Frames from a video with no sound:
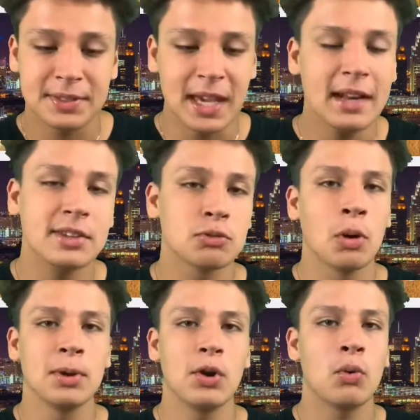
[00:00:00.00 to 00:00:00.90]
That is
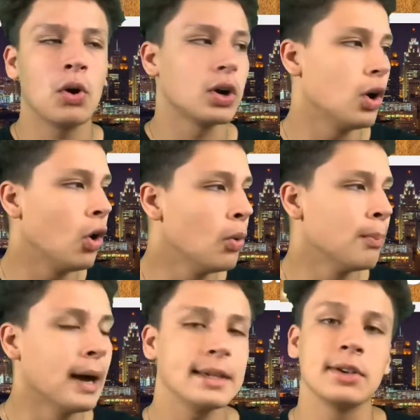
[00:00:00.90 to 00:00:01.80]
Romeo Okwara. Oh
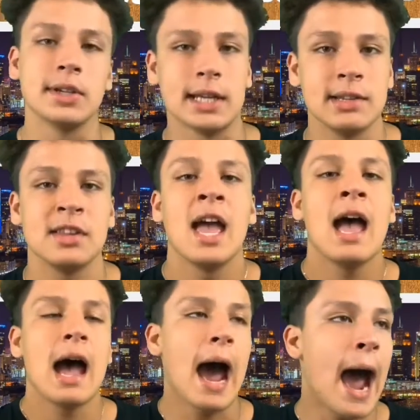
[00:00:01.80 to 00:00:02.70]
my goodness.
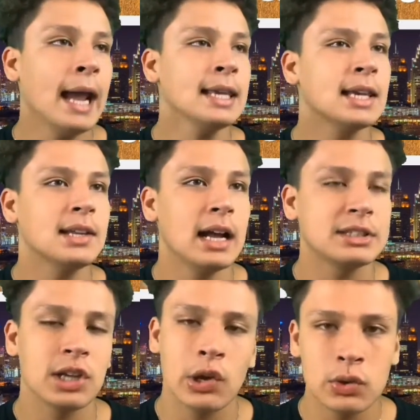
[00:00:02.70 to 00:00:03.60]
I
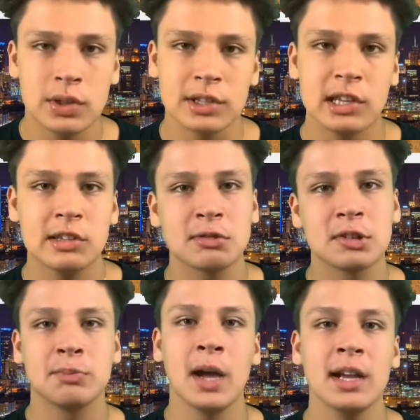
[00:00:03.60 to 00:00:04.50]
cannot tell you the
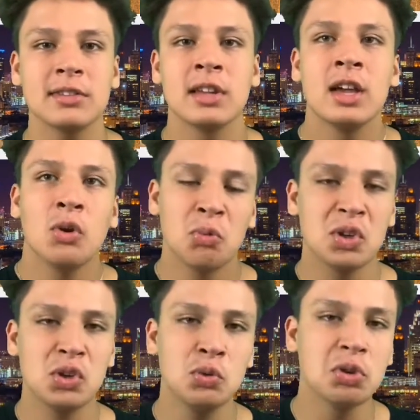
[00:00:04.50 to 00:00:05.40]
disrespect
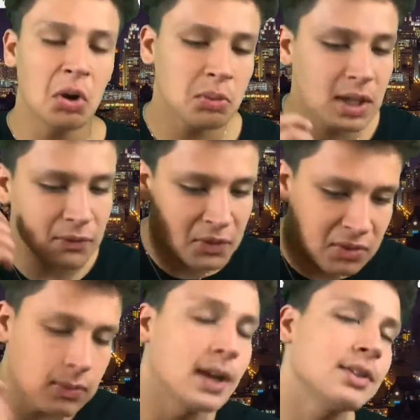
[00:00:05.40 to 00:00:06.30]
when you don't give
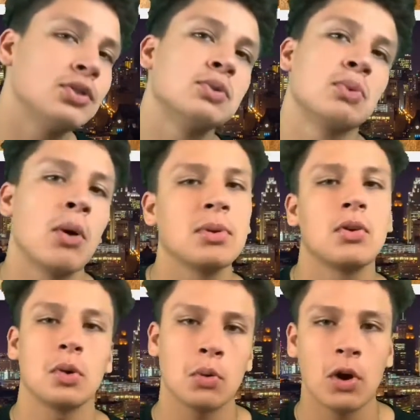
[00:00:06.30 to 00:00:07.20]
credit to
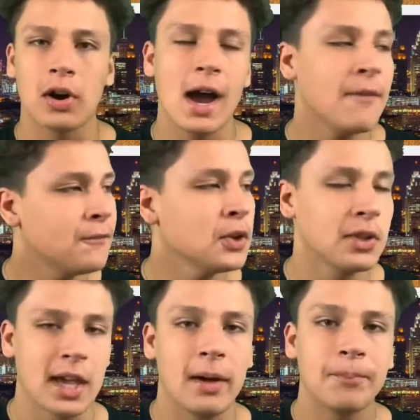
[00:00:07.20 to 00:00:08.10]
Romeo Okwara. I
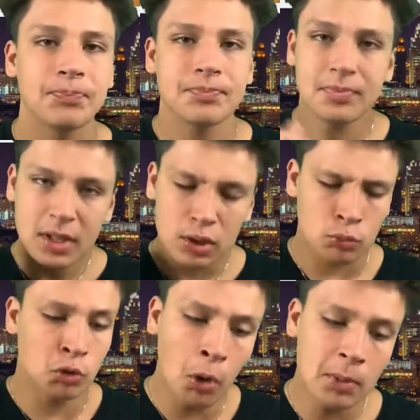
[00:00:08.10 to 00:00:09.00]
feel that.
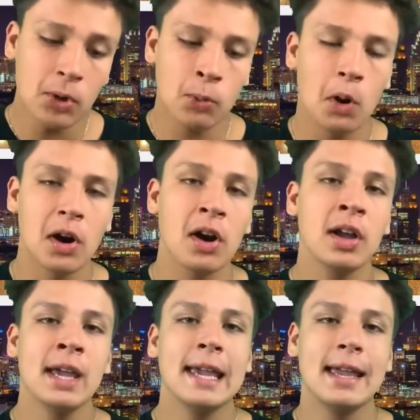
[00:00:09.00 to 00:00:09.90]
Romeo
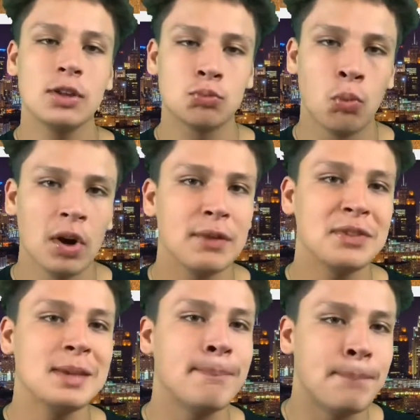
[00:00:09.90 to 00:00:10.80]
Okwara is one
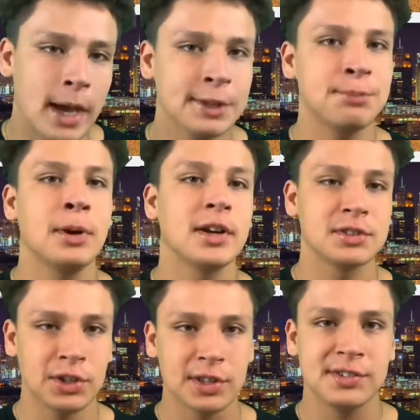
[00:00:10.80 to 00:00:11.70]
of the best
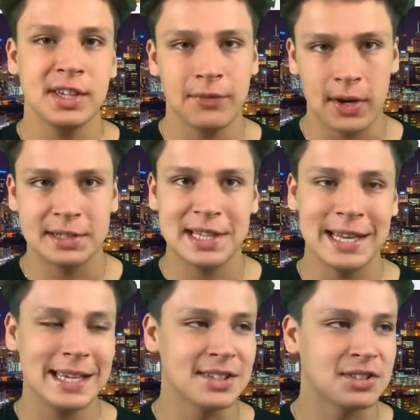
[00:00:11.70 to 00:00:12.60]
players on this defense, and he